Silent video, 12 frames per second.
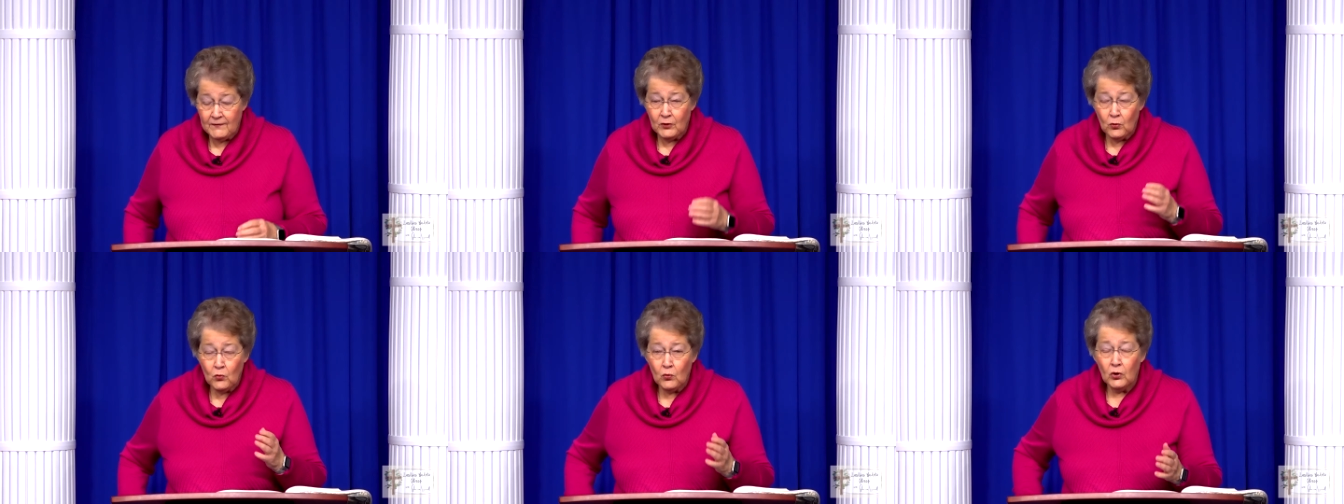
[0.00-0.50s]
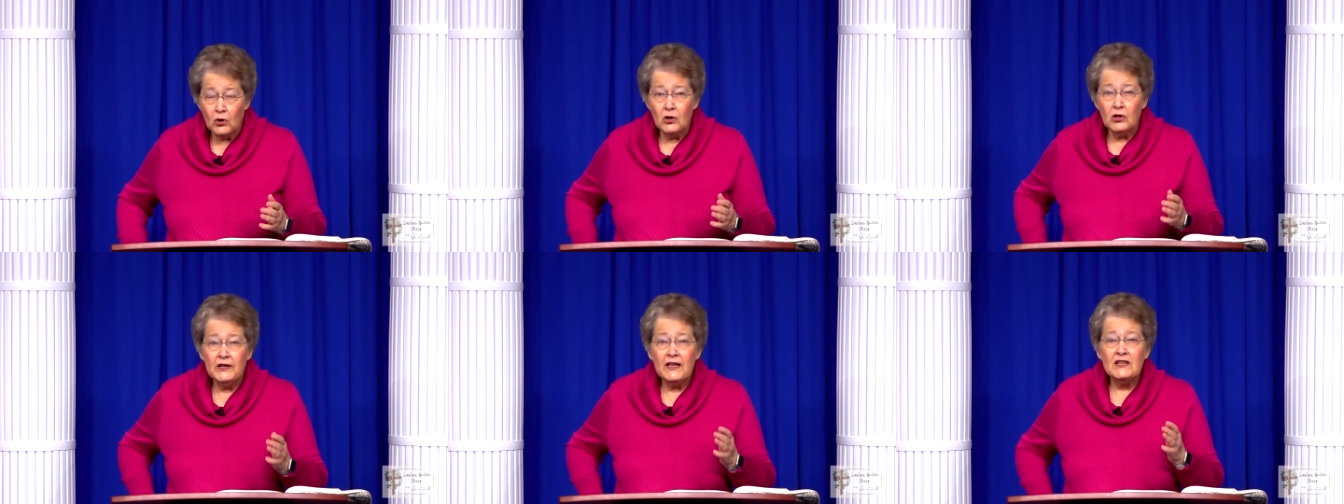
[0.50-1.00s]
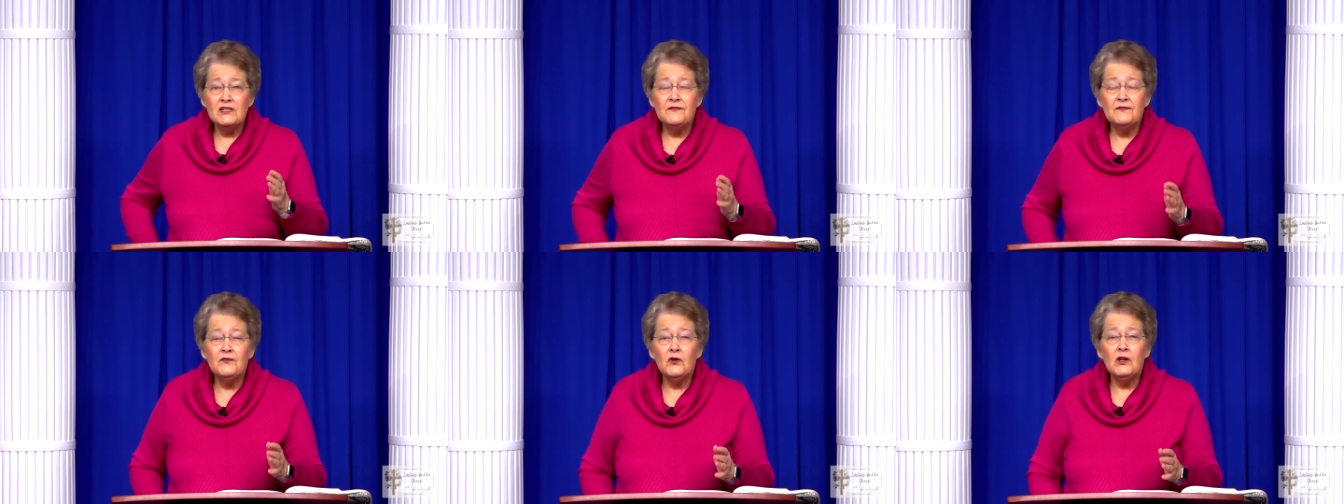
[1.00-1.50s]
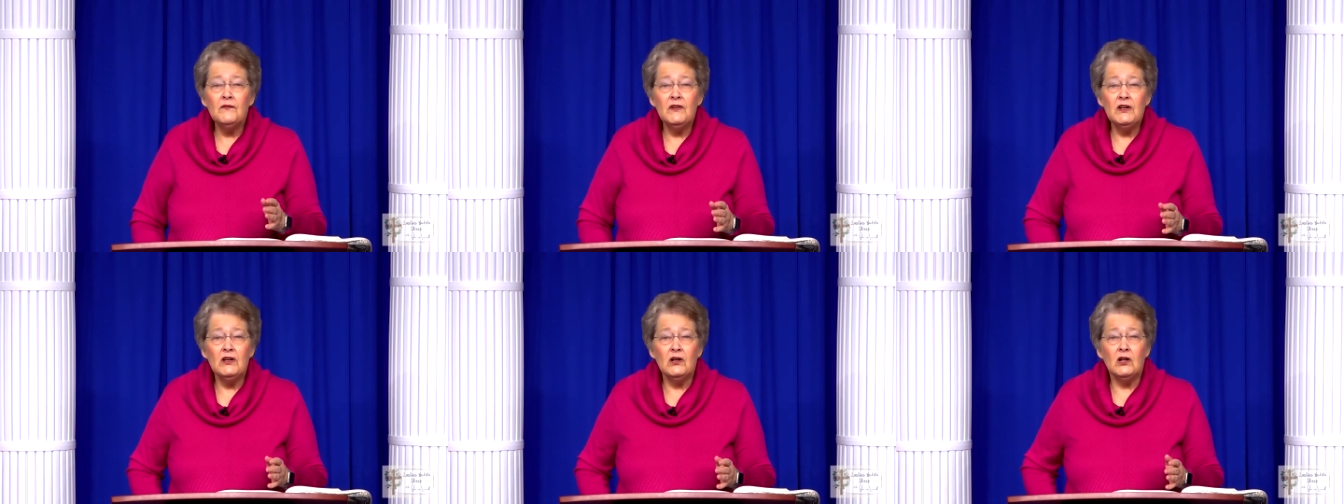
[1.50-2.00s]
The world is full of
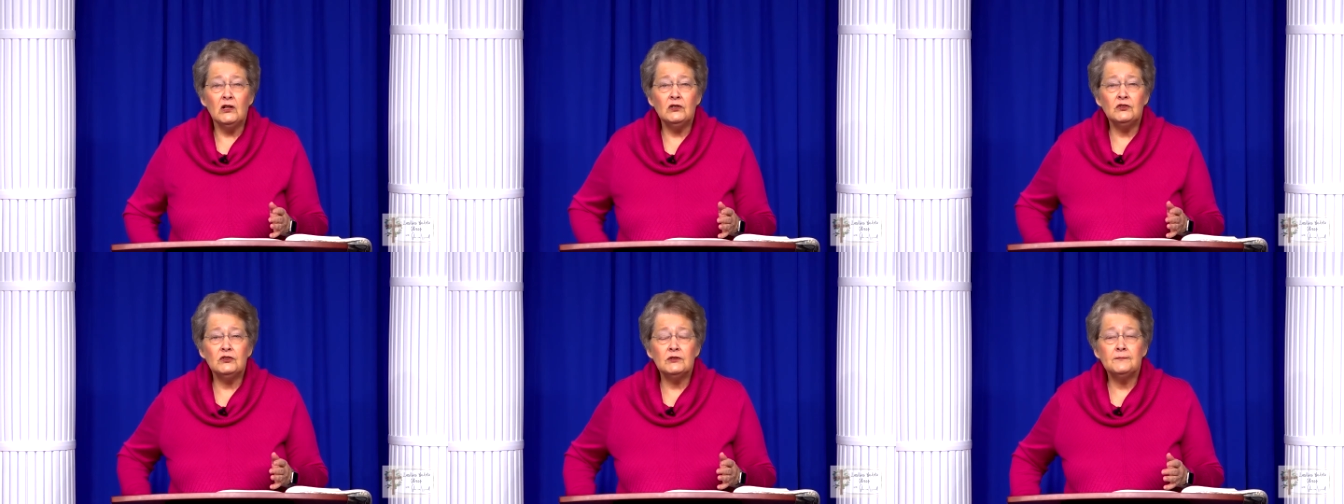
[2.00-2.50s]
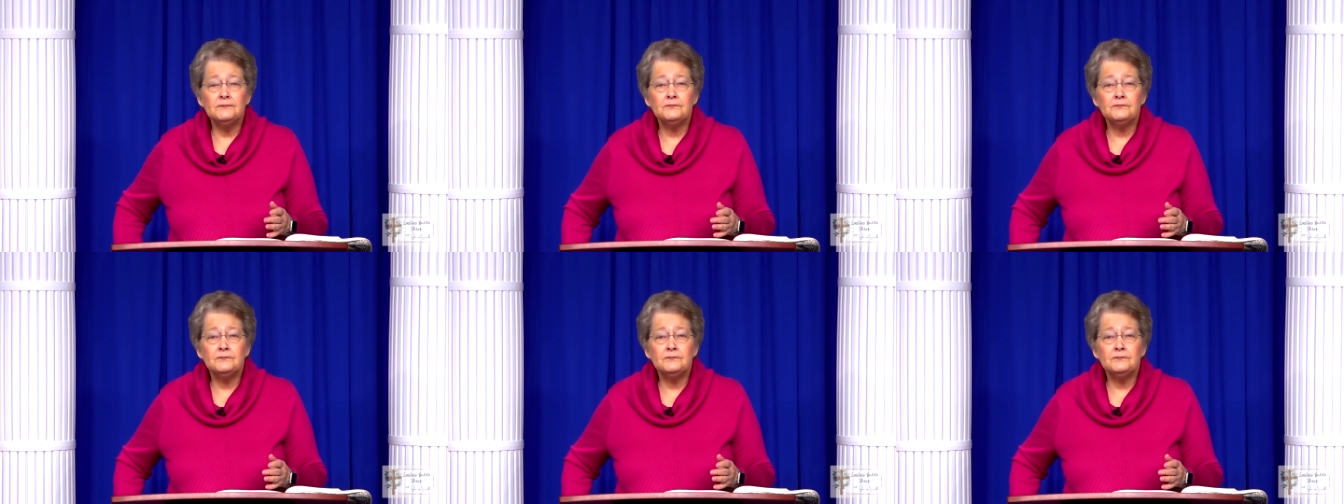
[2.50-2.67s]
adults